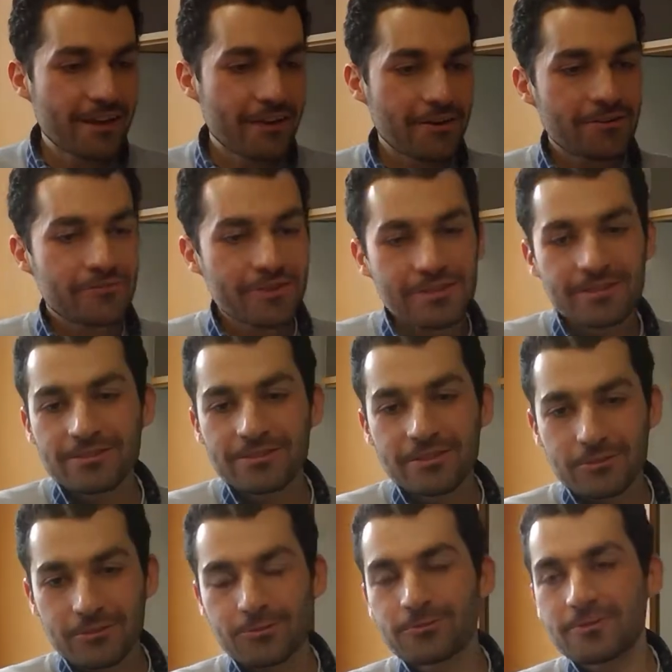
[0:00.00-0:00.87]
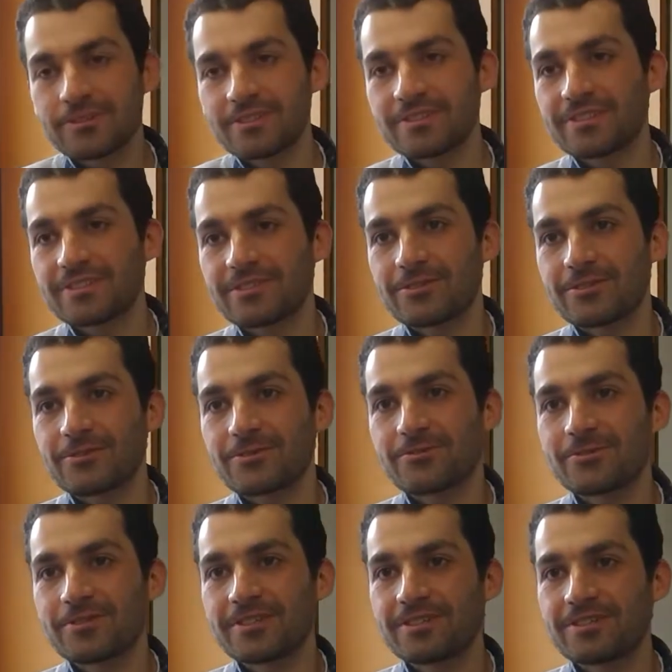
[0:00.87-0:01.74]
are really the students.
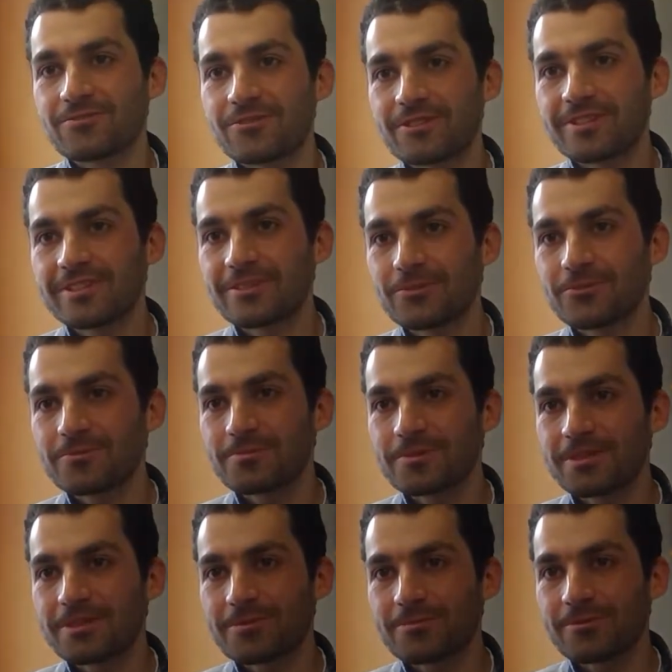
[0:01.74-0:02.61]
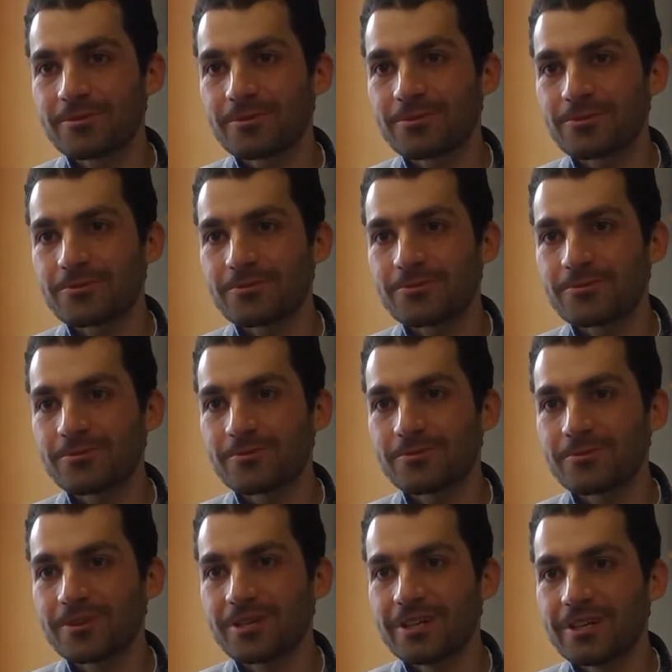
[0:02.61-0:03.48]
So it's really to be able
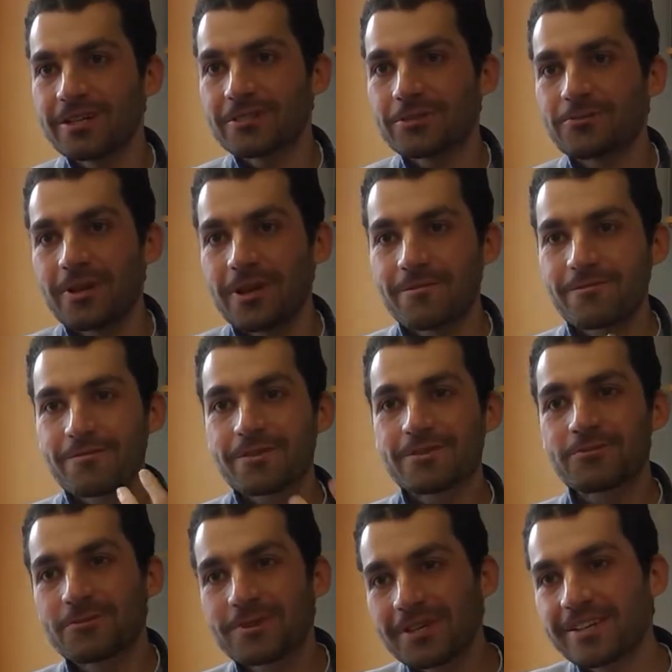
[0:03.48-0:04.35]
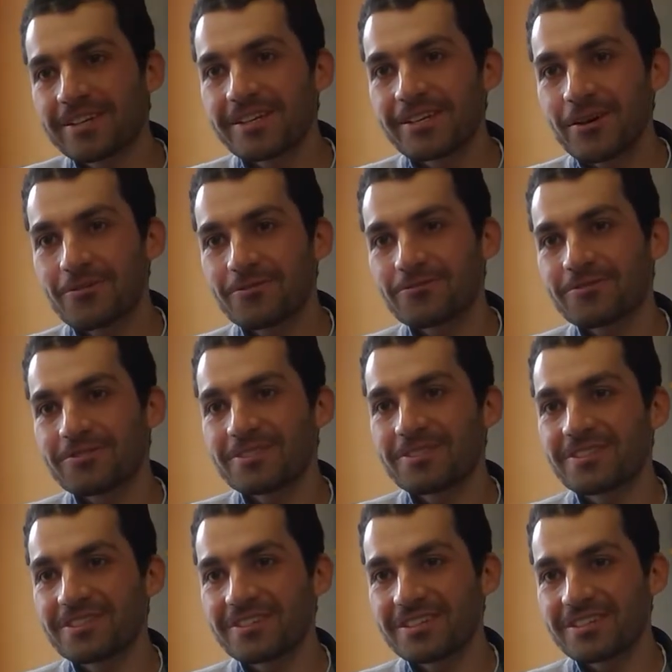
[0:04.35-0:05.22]
to. So we have these weekly
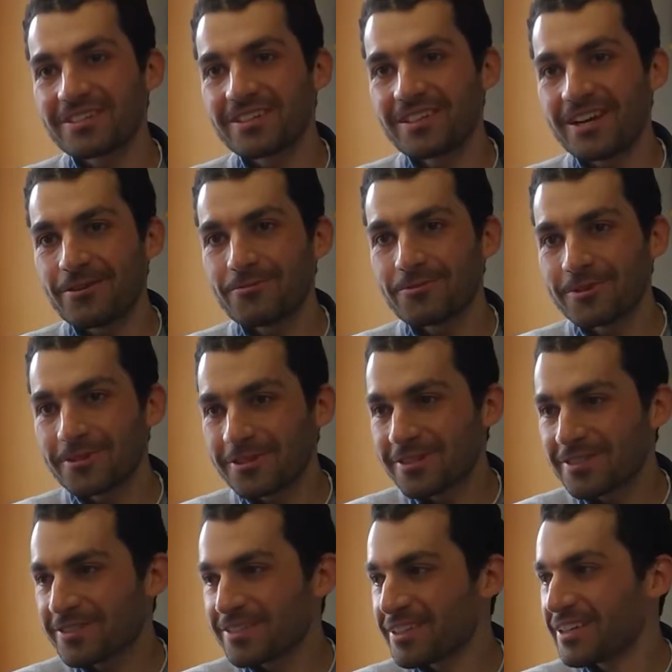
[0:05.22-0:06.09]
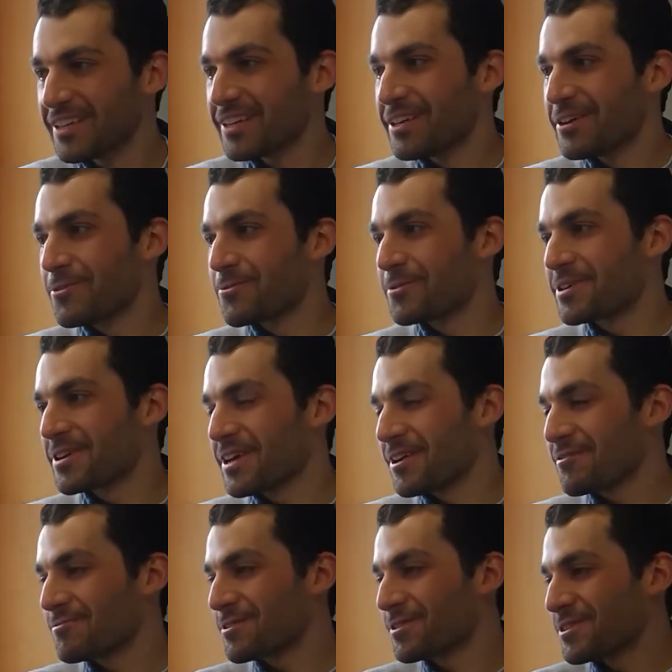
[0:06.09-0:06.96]
coffee hours where I
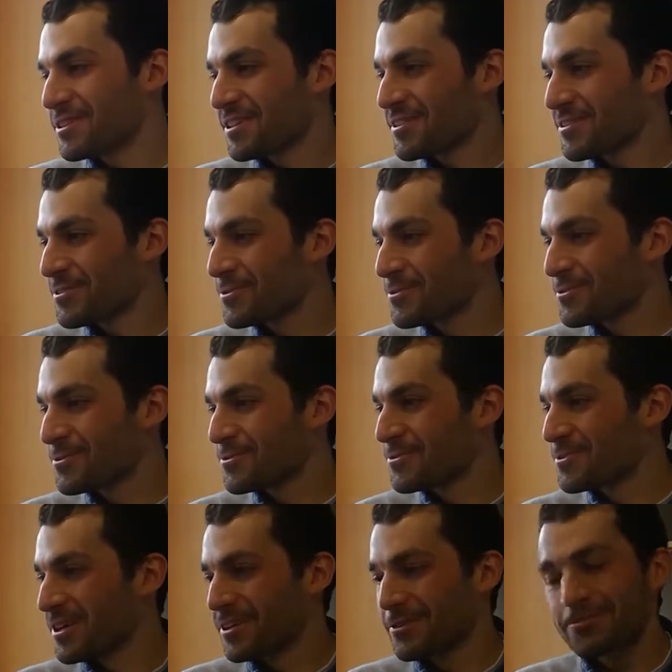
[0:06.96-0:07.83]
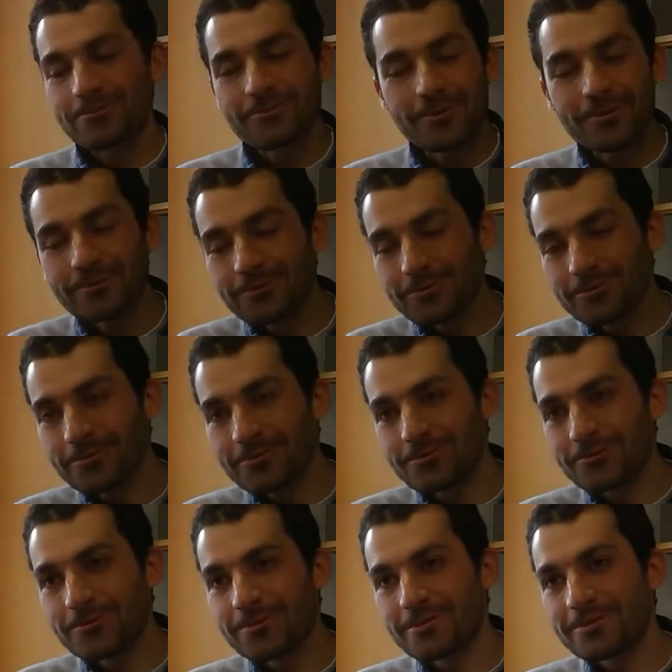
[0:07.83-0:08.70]
have the chance to talk to
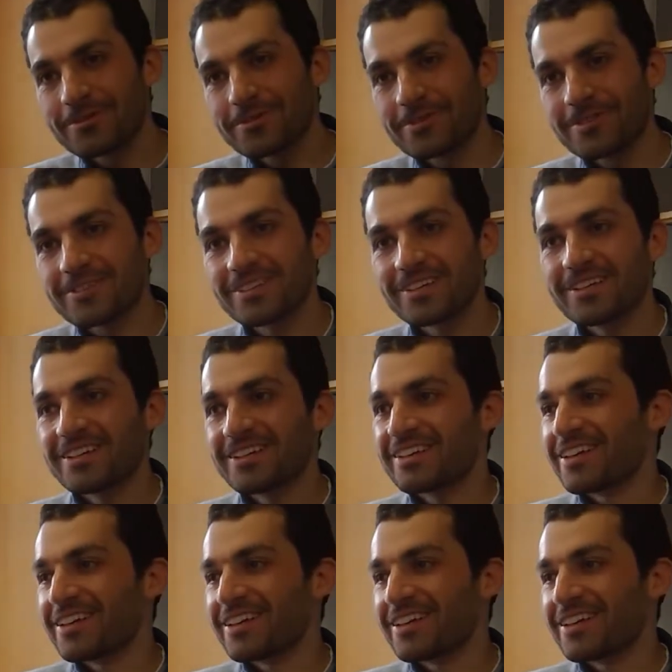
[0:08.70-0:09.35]
students,